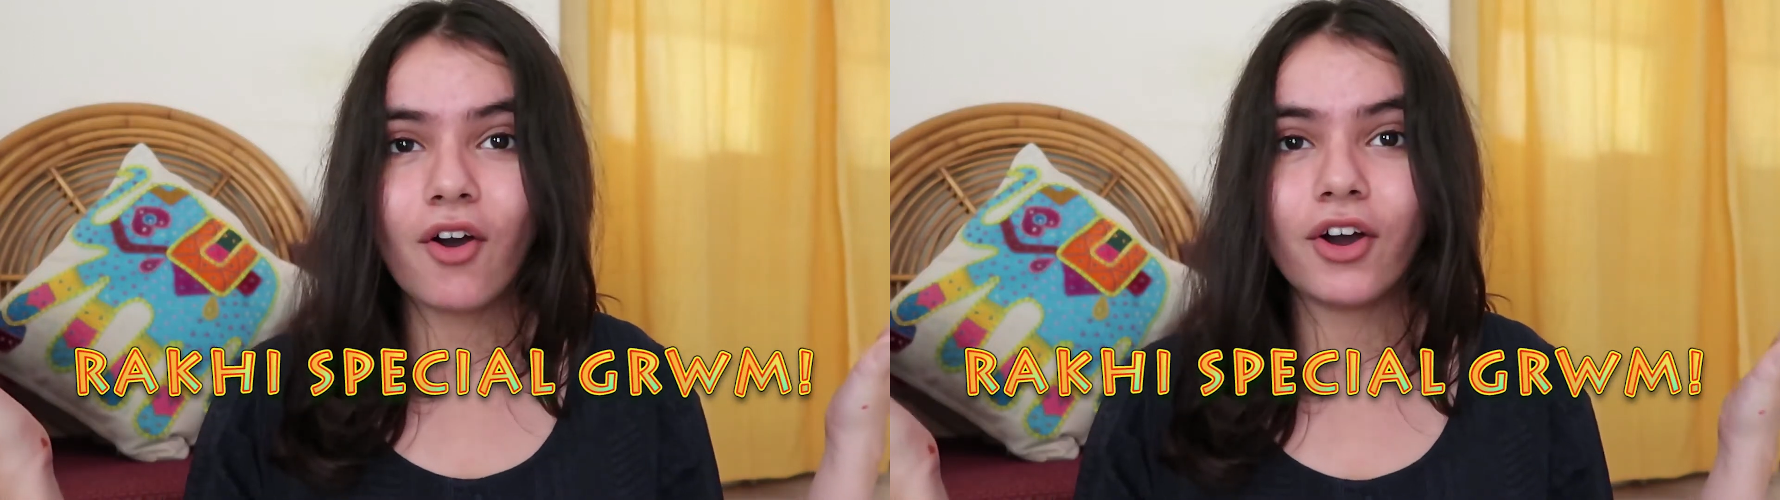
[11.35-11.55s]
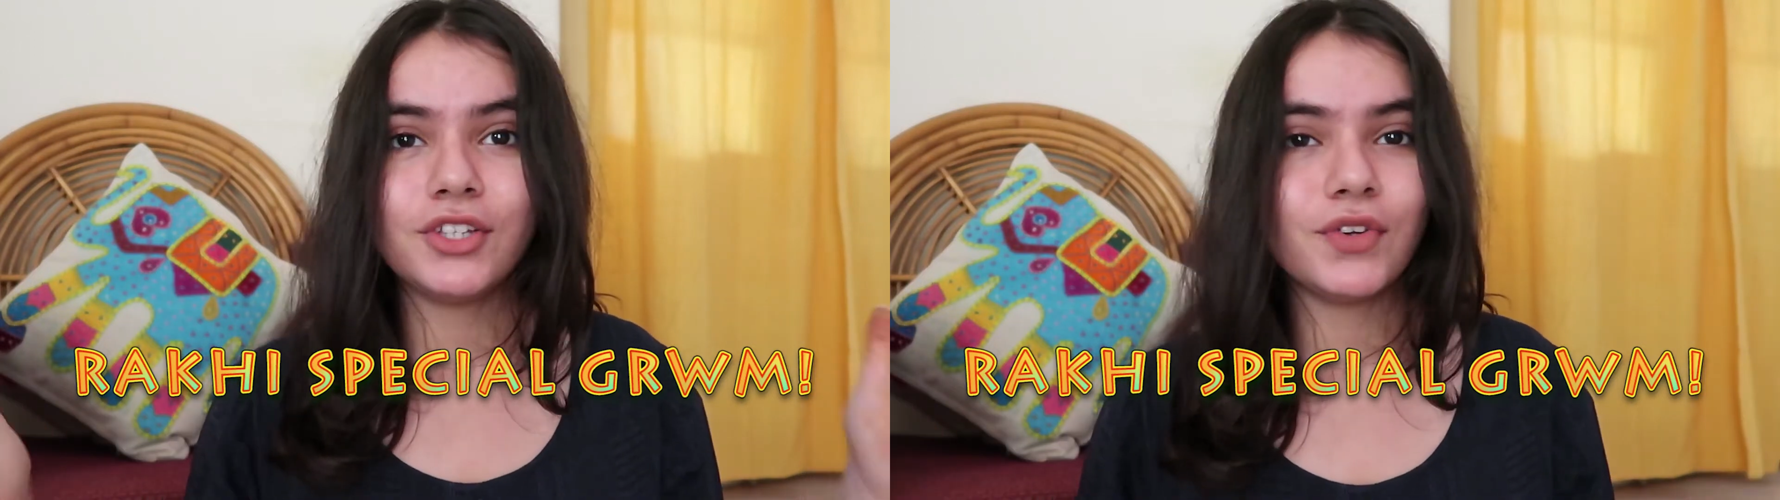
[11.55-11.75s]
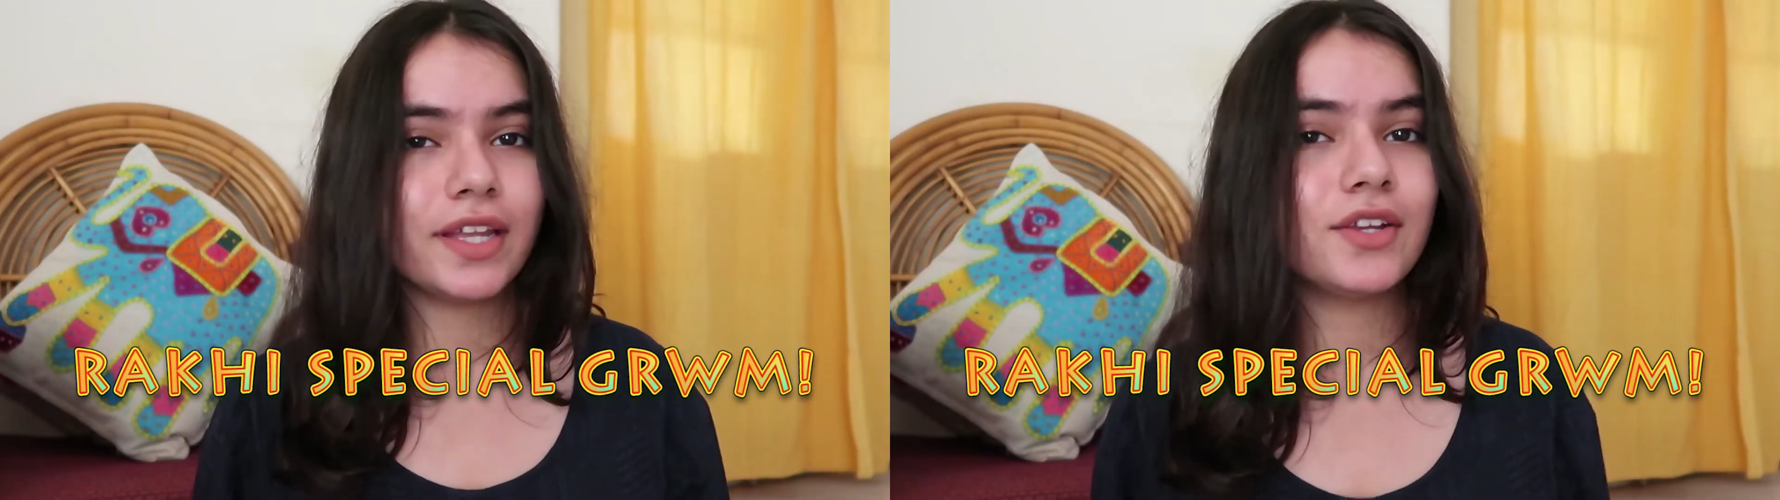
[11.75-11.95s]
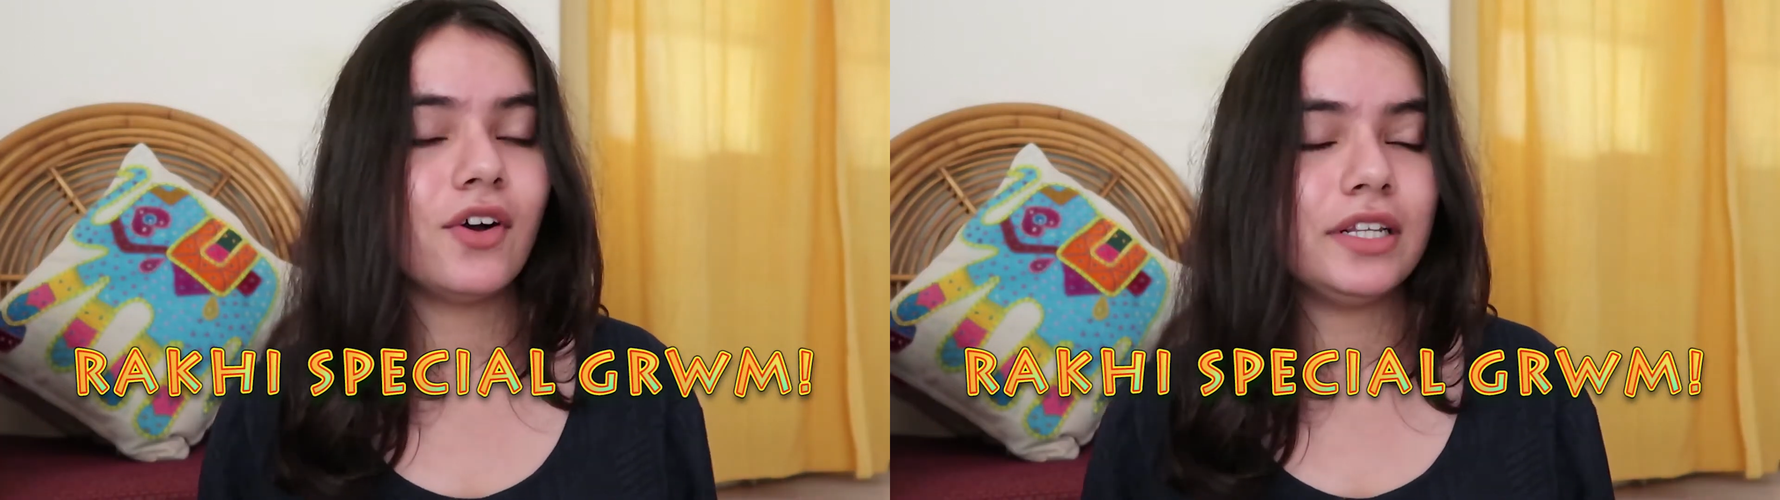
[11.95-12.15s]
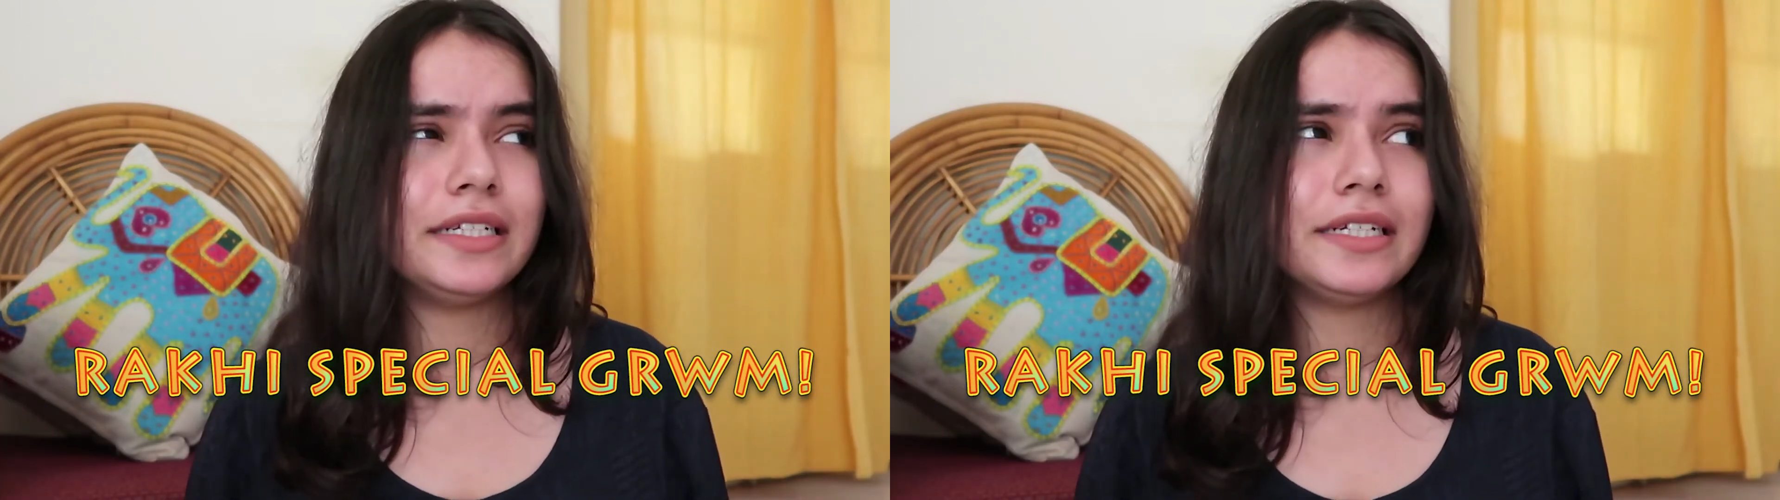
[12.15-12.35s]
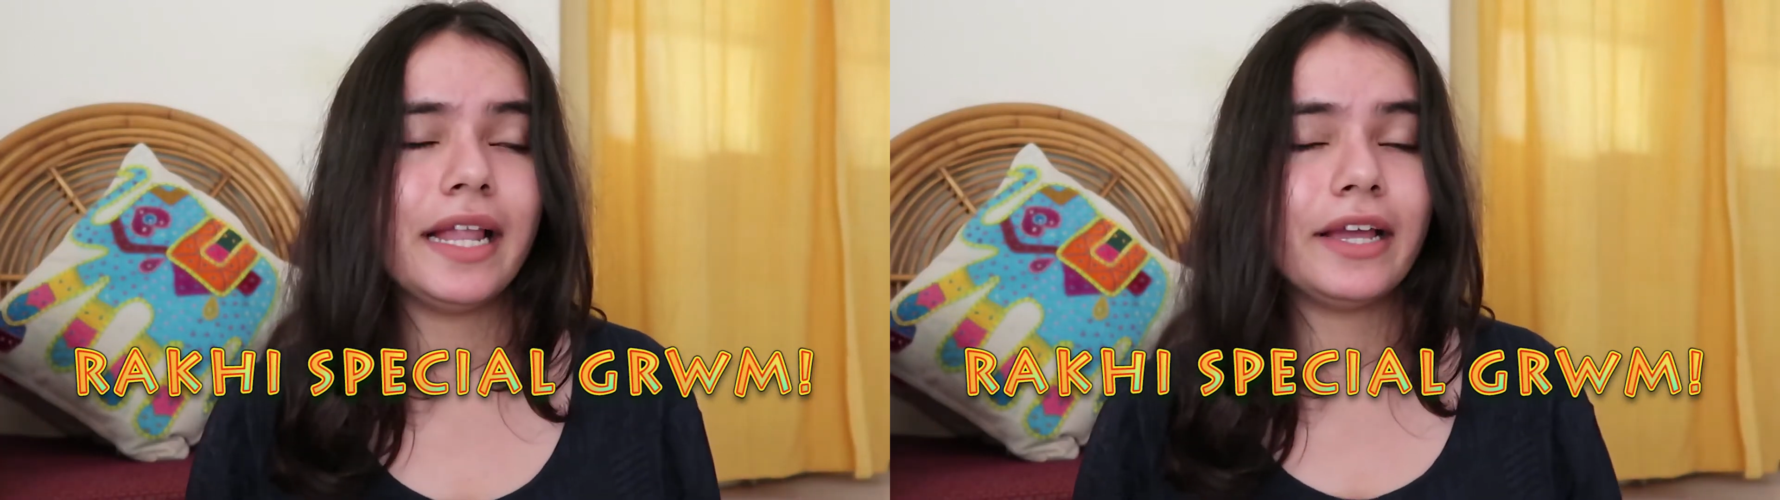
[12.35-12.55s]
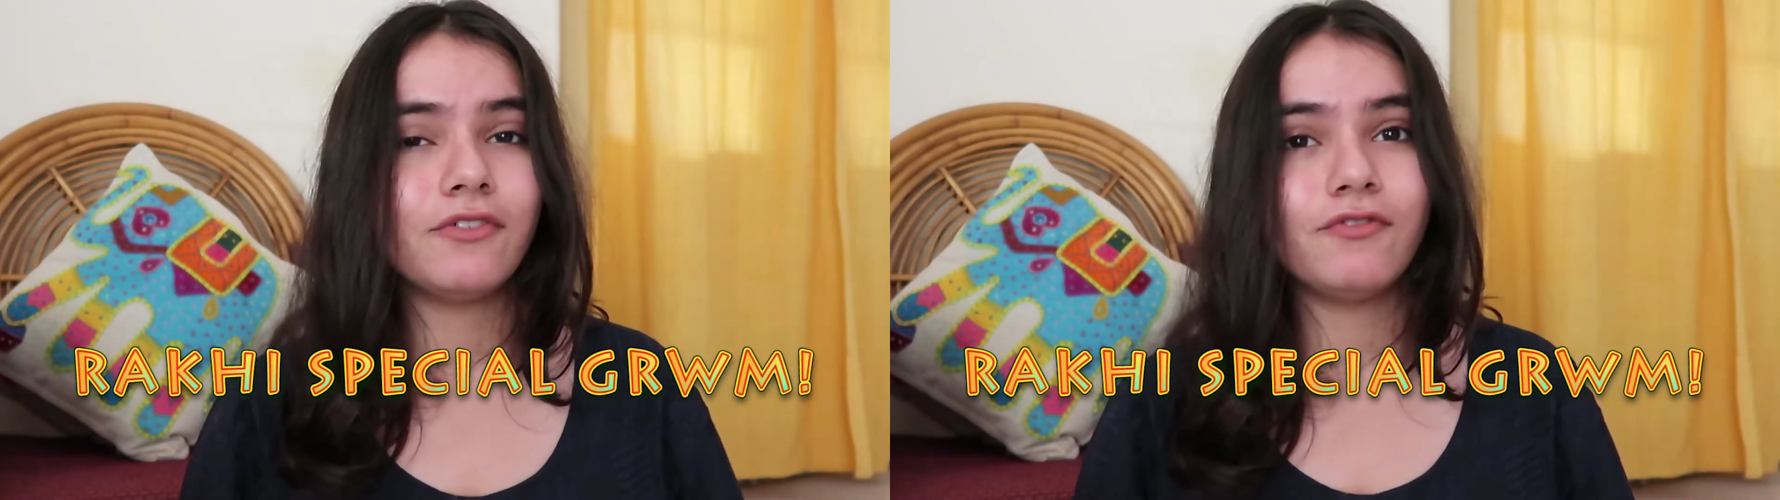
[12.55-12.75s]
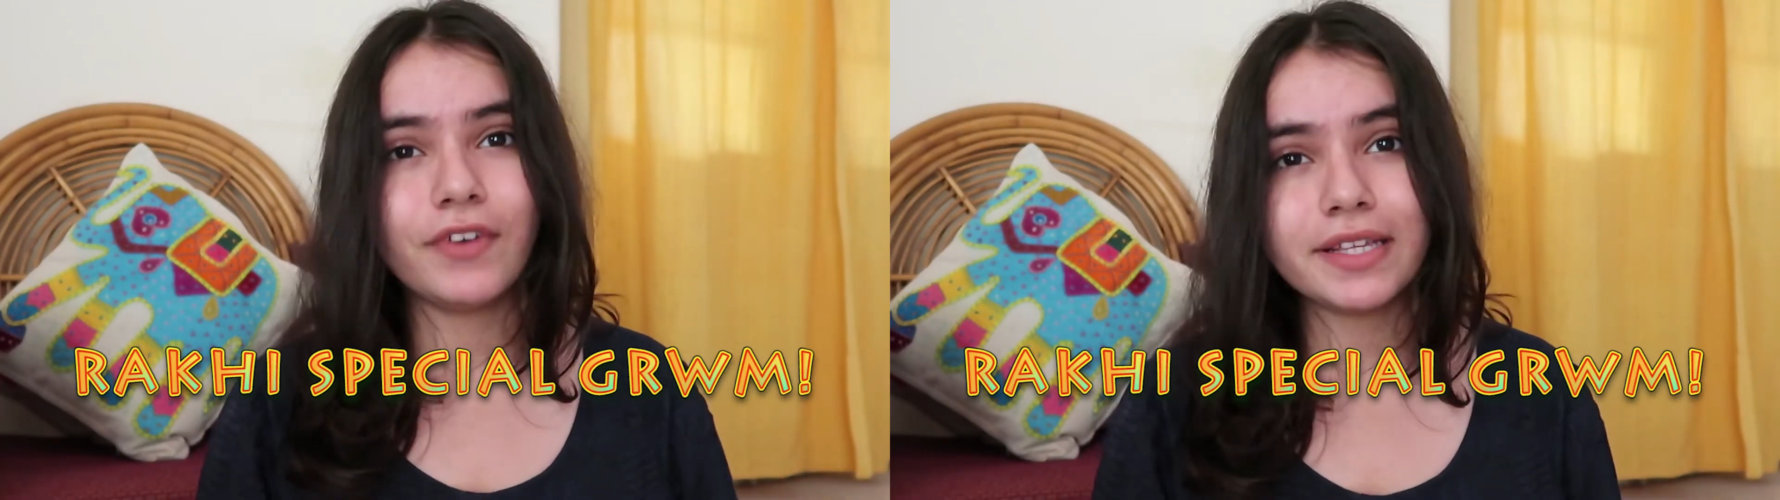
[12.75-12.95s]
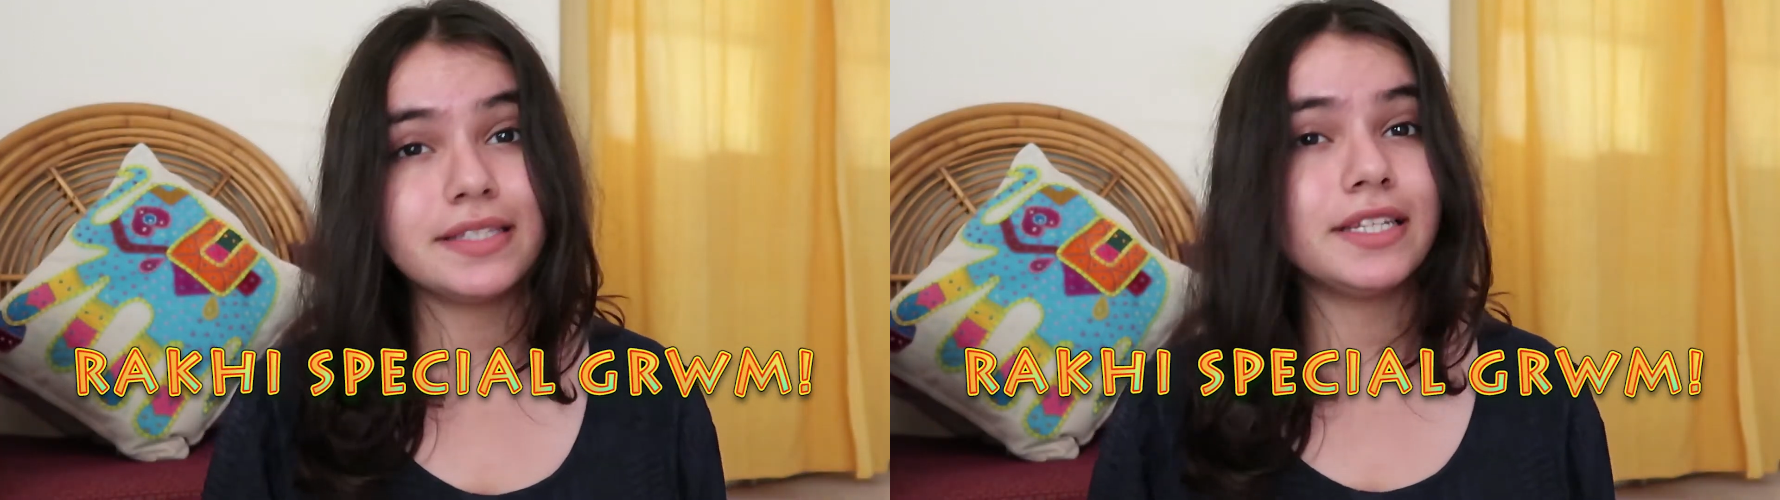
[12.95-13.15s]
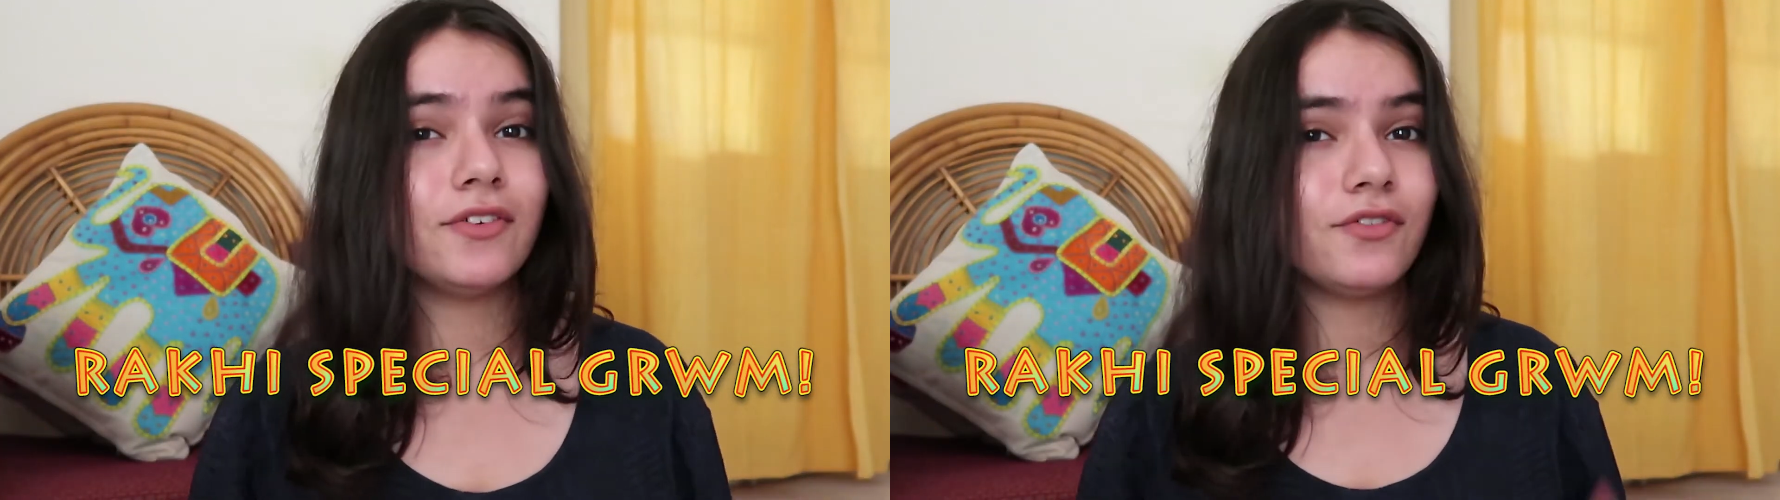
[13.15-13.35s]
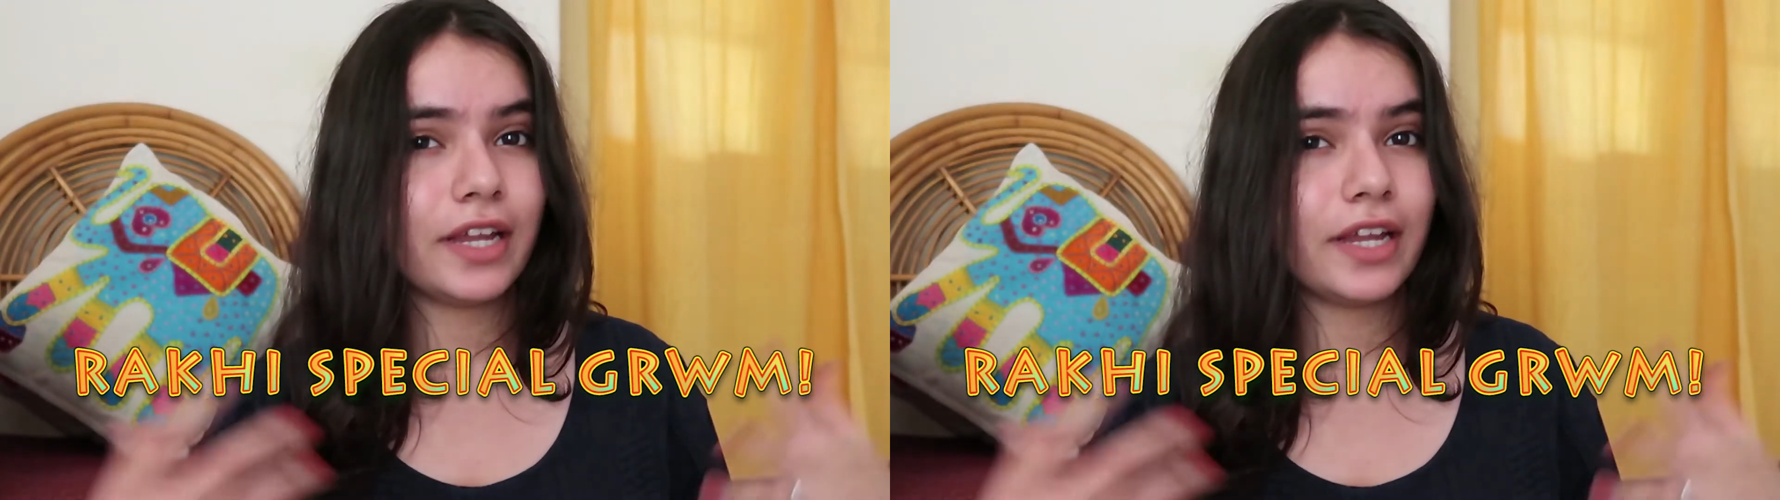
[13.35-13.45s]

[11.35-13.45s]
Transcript: or you can call it like a festive